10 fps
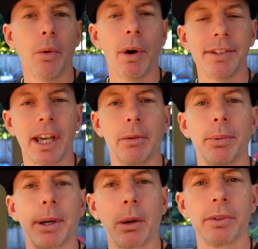what type
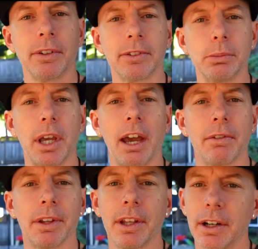of power system you have
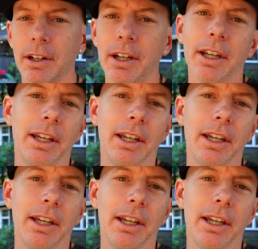on there,